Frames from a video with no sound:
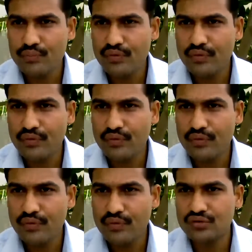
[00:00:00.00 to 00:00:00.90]

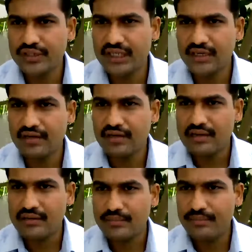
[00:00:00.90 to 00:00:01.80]
Tambos. Understood
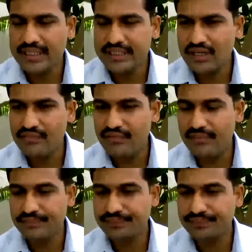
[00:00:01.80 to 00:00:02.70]
it? Please
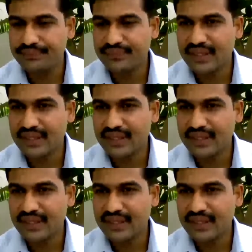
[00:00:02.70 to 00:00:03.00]
confirm